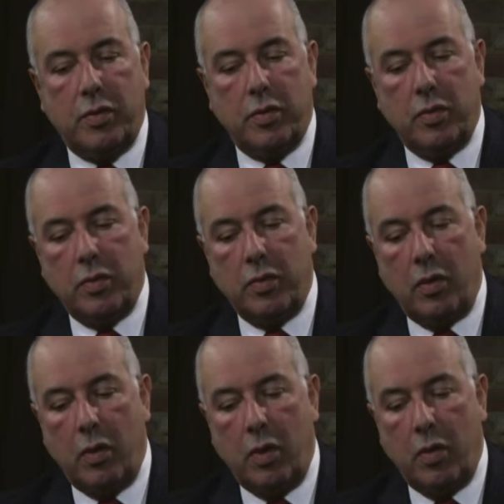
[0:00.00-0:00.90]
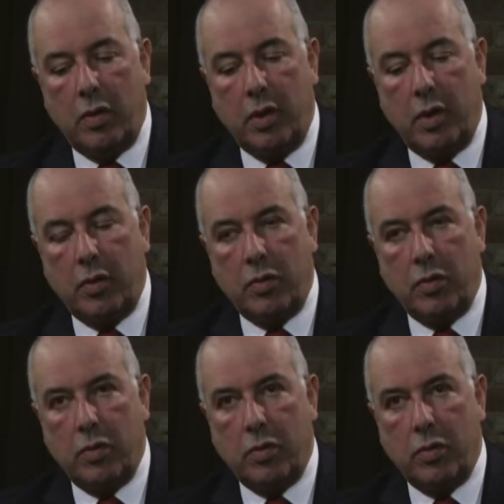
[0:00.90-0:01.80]
to low the,
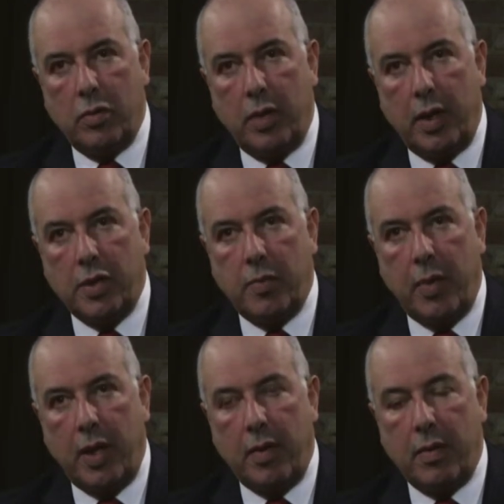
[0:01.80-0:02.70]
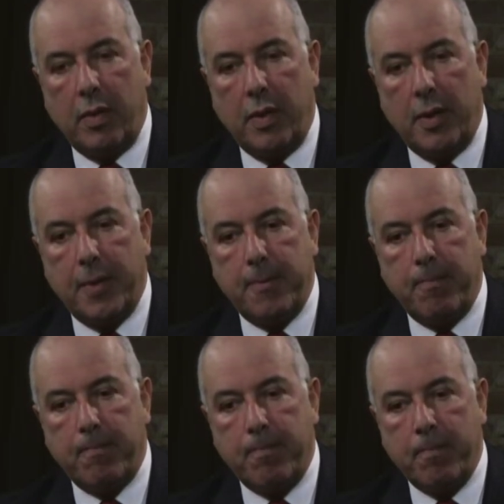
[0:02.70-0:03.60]
to expand the,
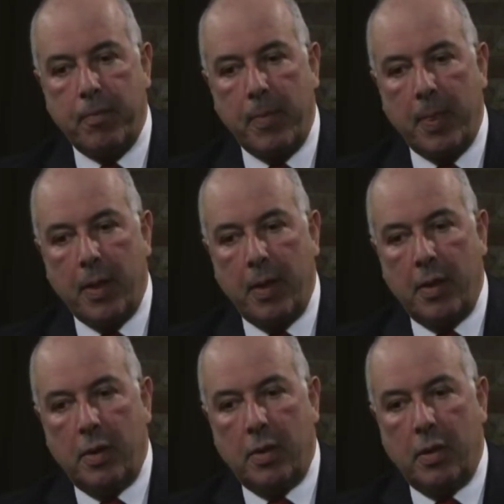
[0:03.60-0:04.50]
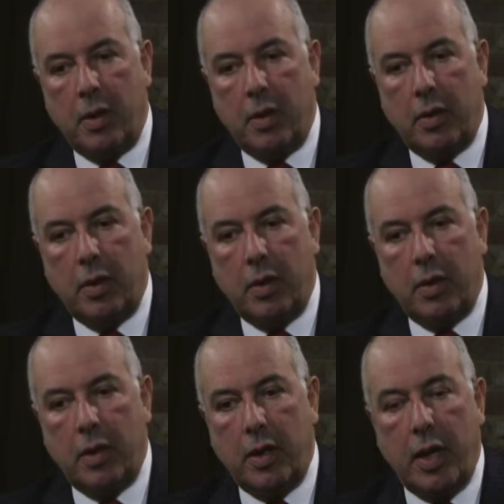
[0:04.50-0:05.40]
uh, the
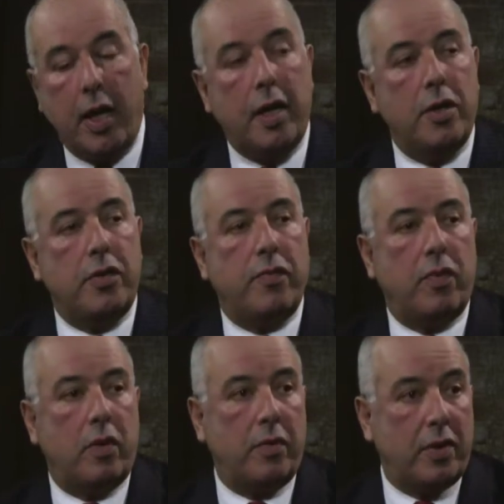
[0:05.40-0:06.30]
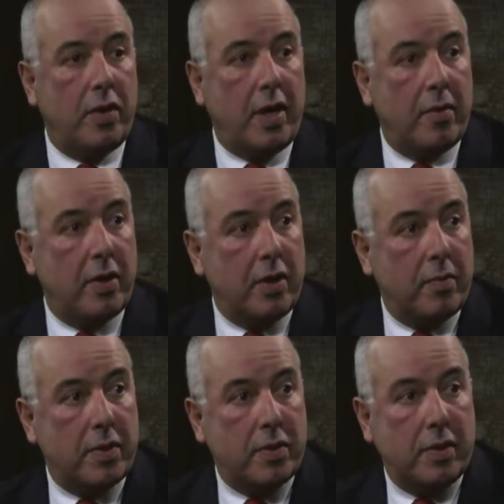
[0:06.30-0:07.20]
the age for retirement in
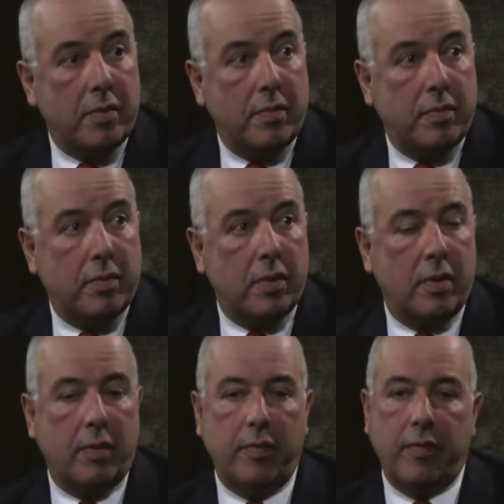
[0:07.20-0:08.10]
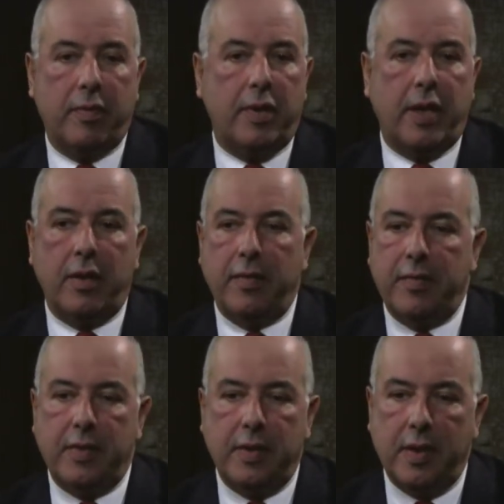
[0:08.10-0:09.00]
Brazil, instead of
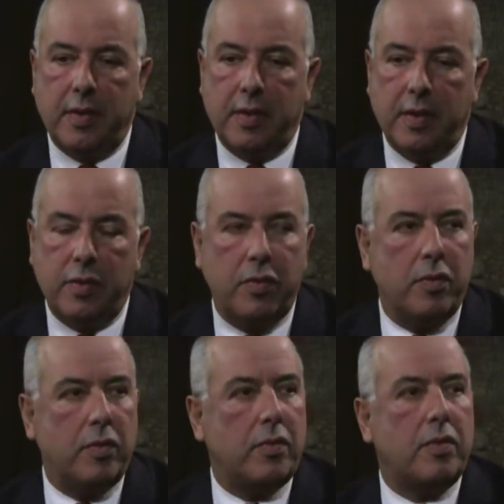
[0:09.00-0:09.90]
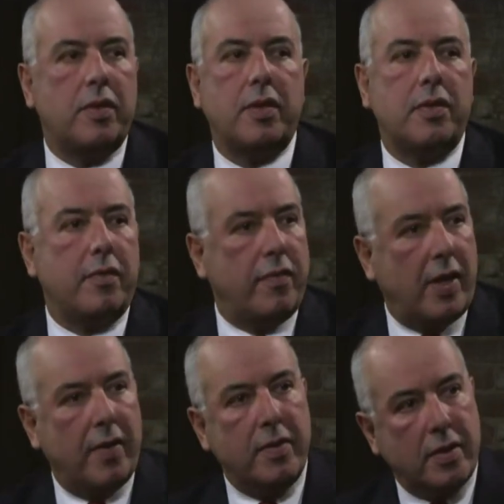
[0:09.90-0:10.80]
62 to
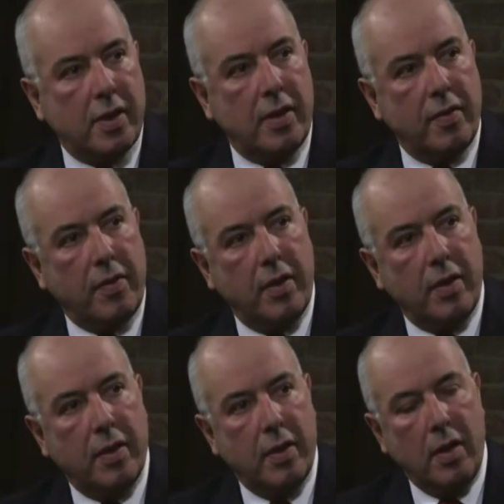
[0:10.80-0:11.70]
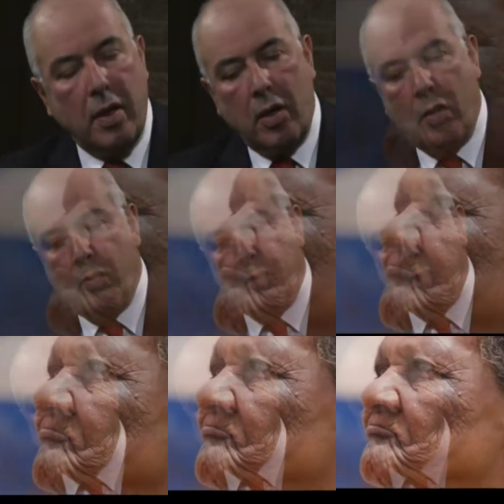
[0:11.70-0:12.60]
65, this kind of thing. Mm -hmm. But
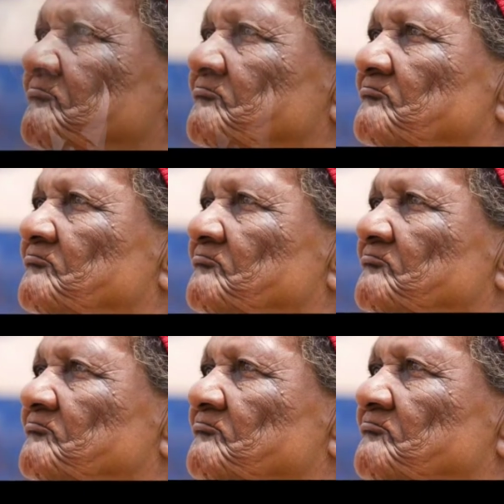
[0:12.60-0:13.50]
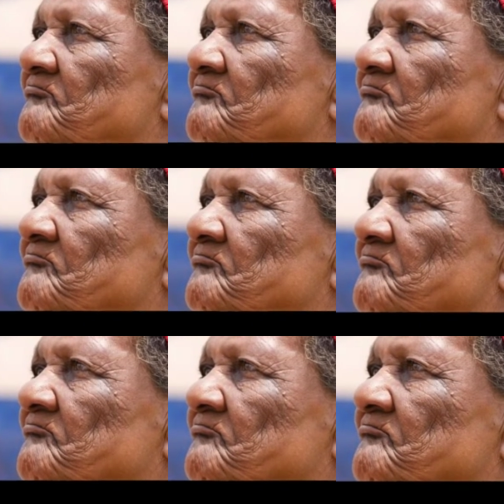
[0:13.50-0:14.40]
Brazil has very
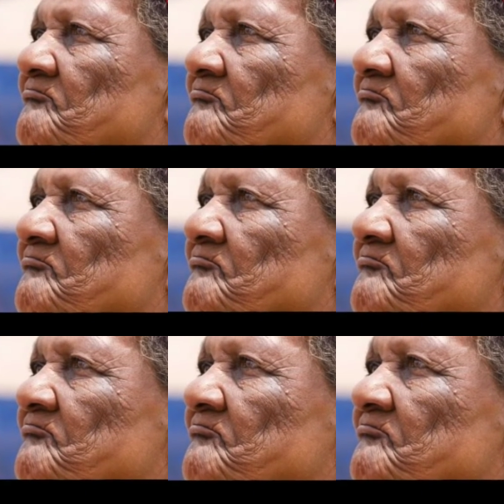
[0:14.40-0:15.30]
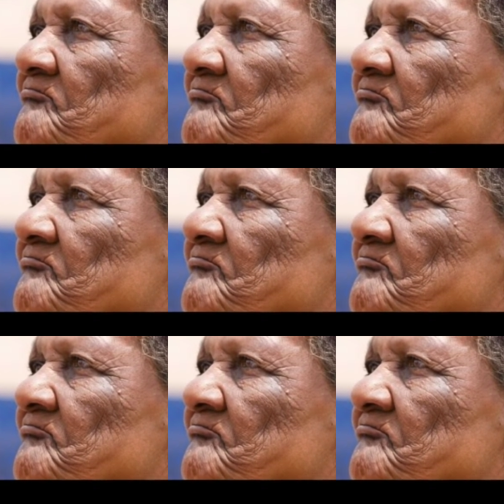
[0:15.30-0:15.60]
had used to have